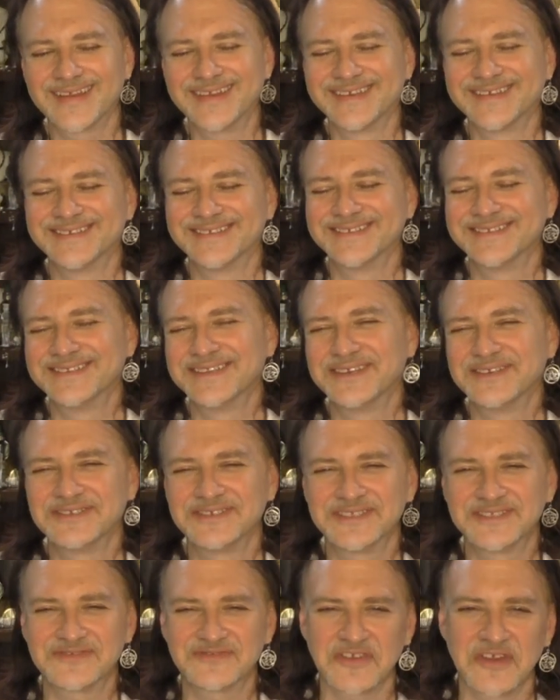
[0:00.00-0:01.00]

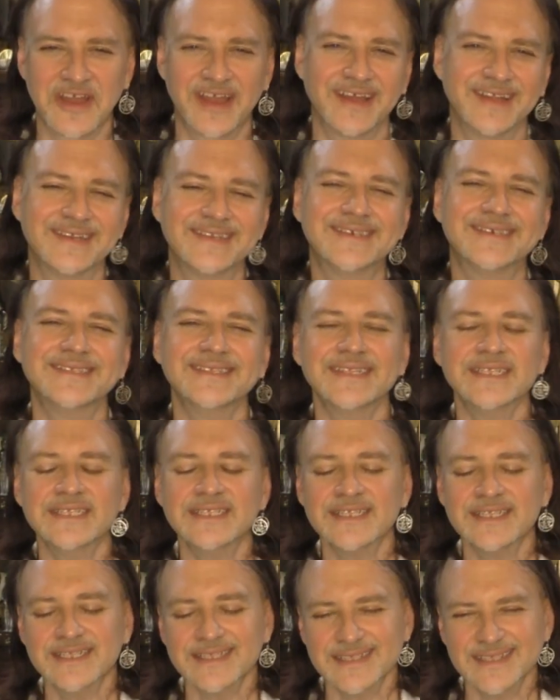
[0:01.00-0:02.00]
That's
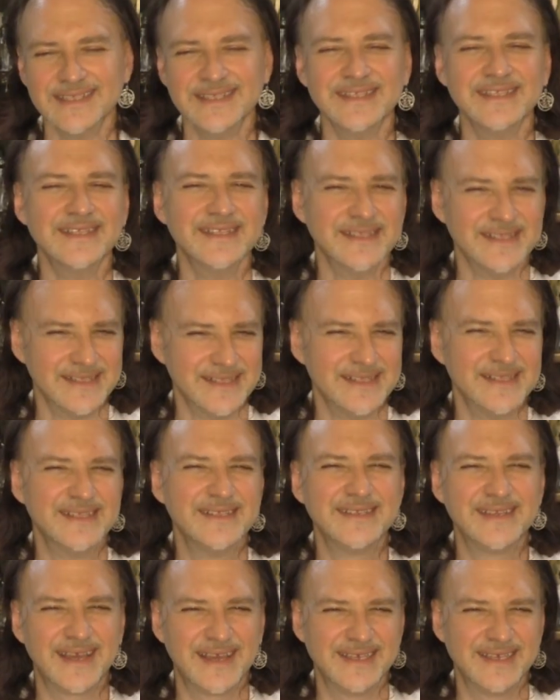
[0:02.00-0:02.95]
fine.